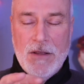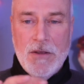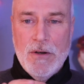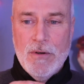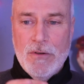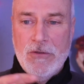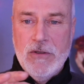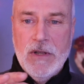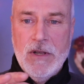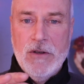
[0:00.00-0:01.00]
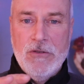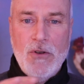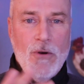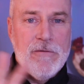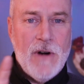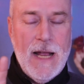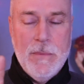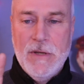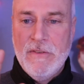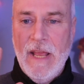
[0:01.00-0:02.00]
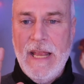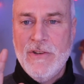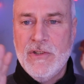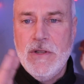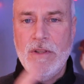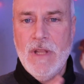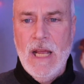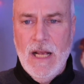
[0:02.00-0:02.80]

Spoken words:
There's no fragmentation.